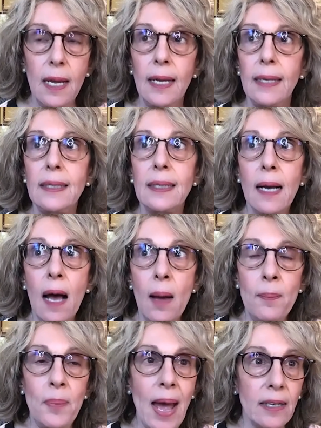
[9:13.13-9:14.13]
to come
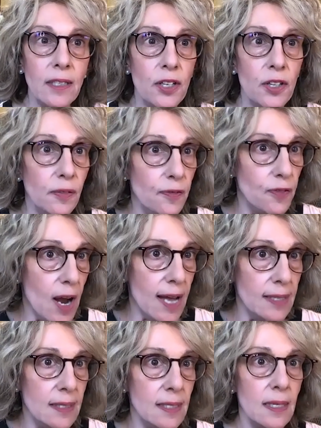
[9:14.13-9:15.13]
back to their
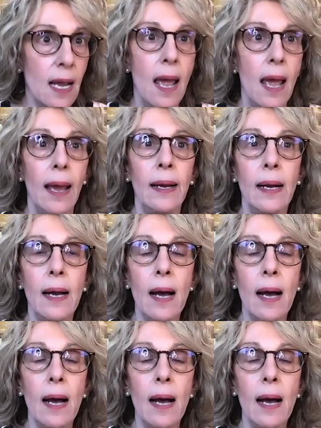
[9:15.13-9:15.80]
friends and